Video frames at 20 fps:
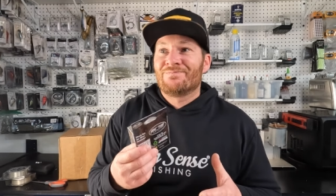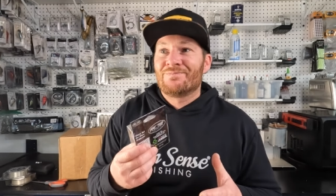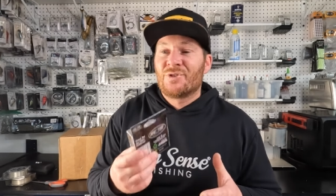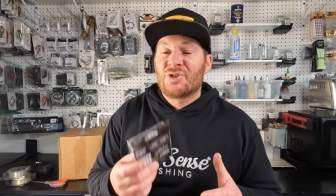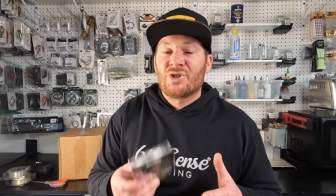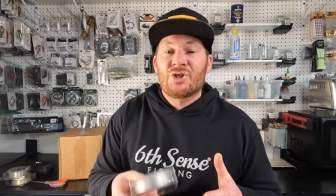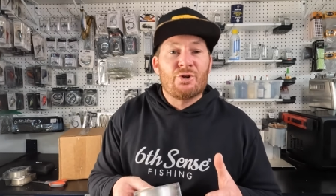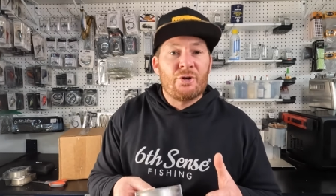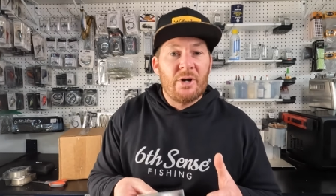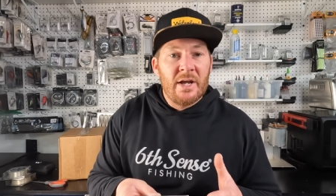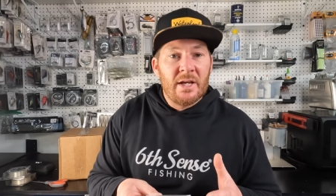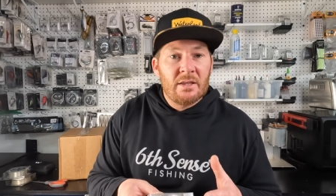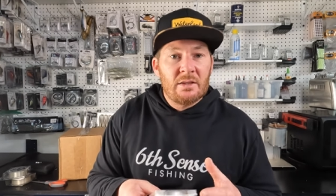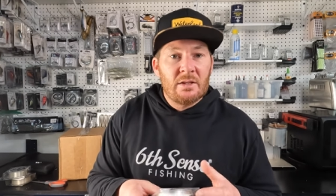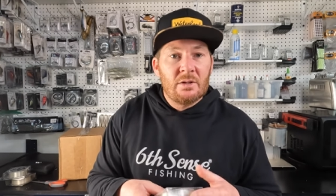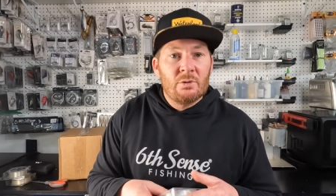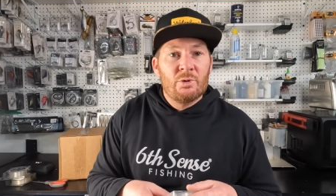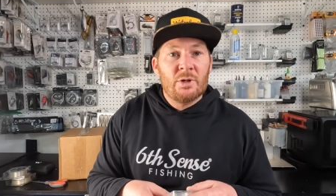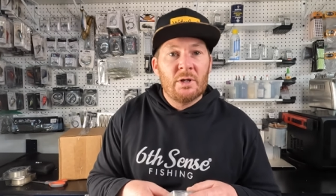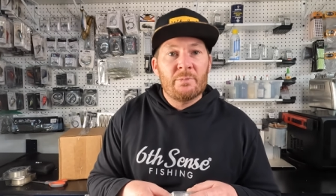
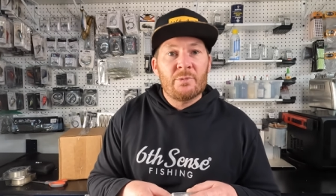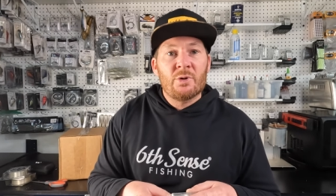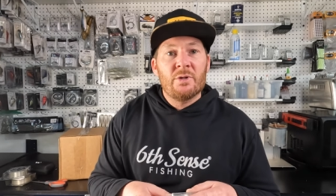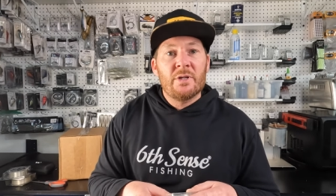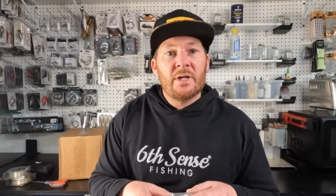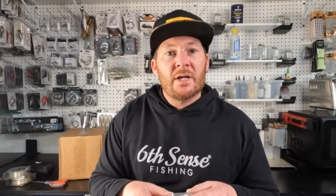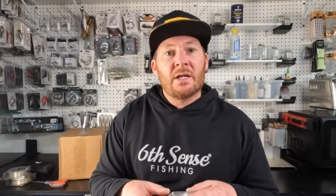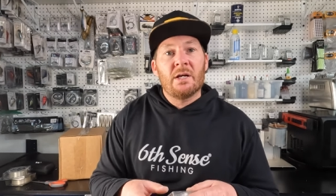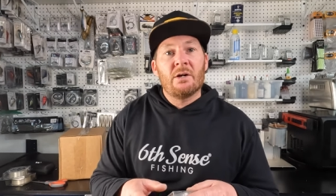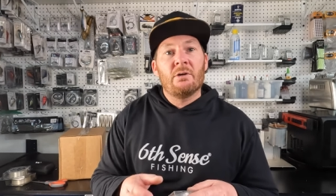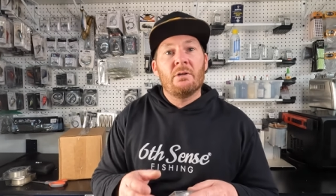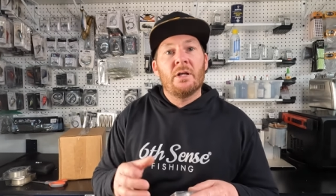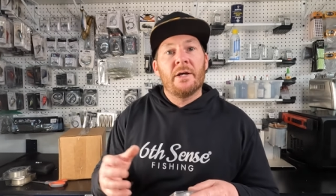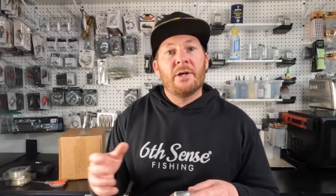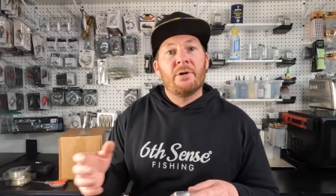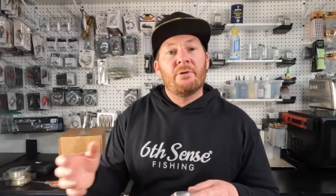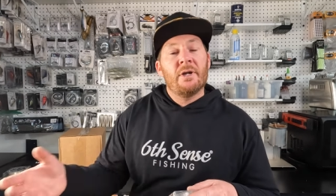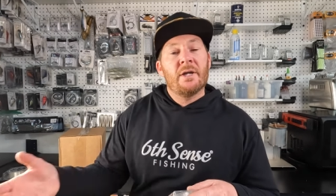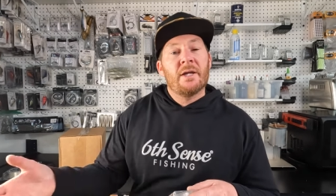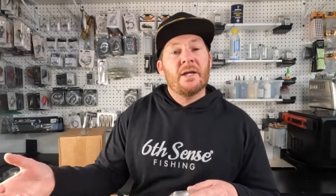strength when I'm throwing that
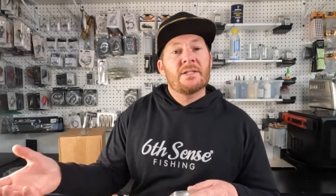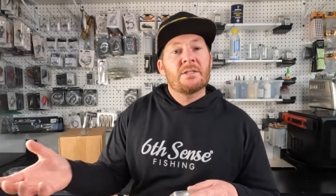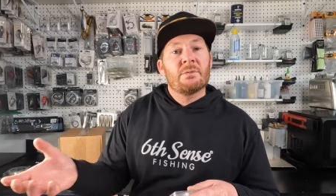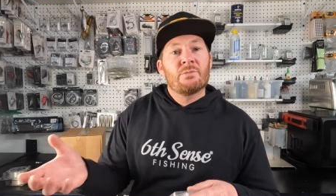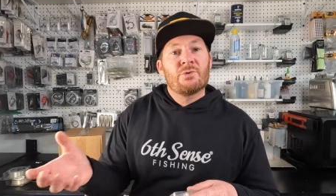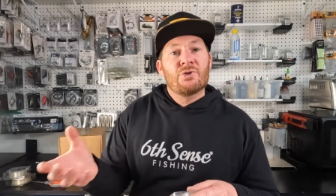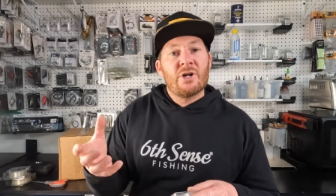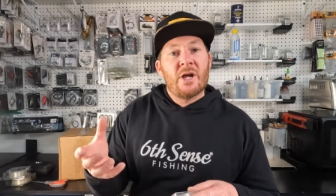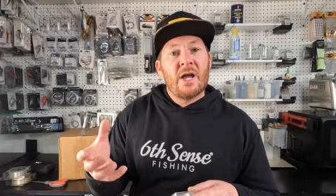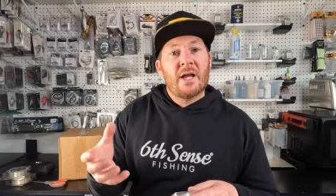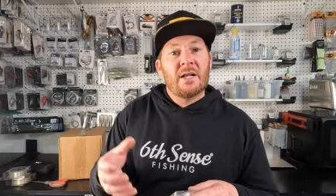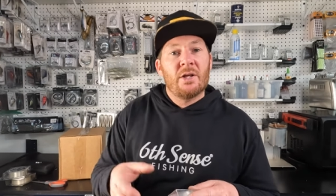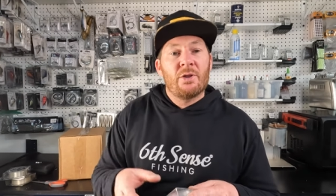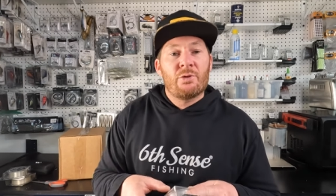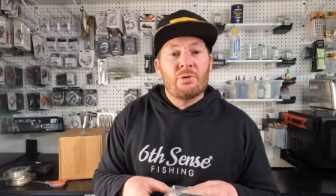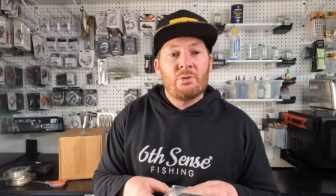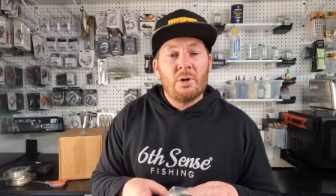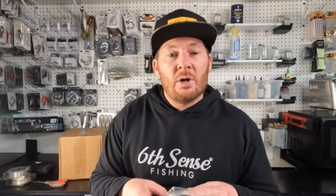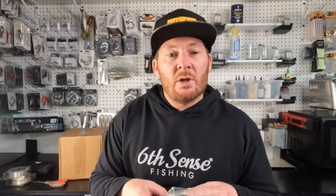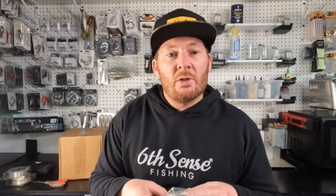Carolina rig as I'm dragging
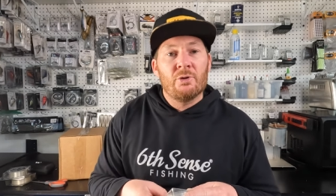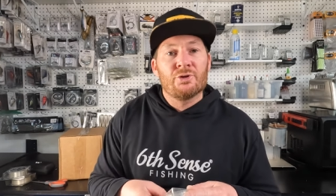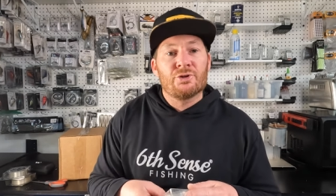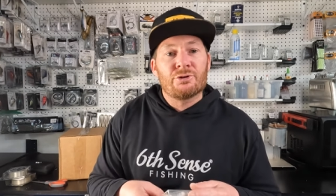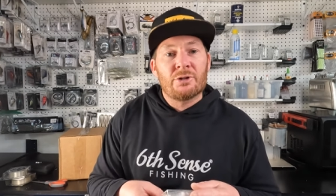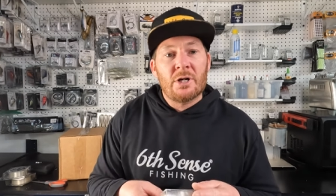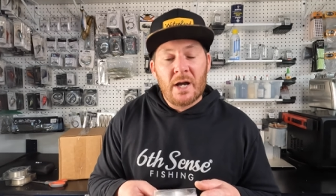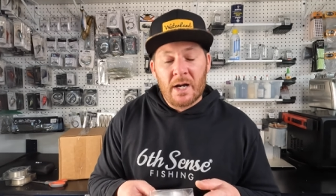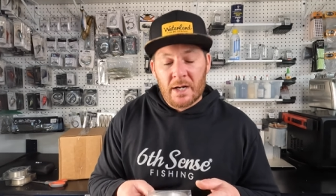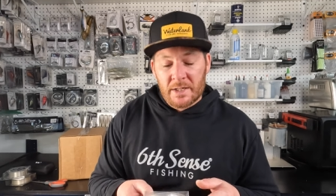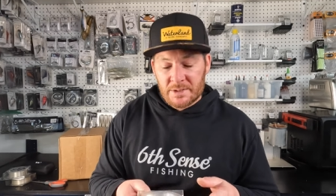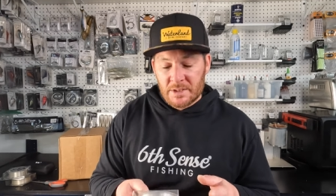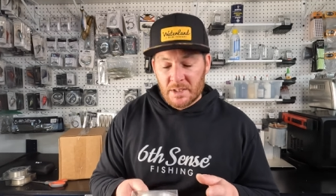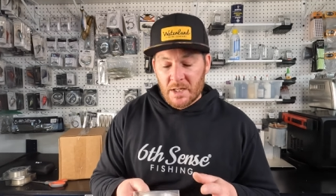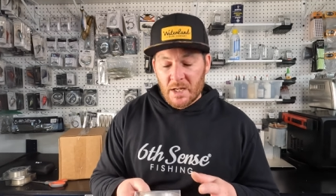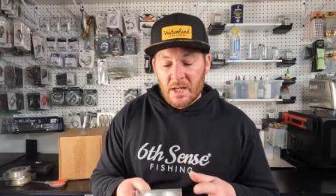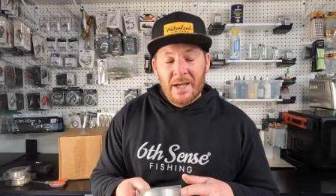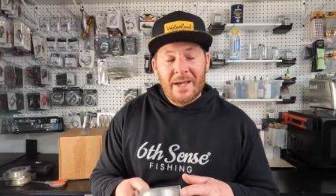it through all those rocks.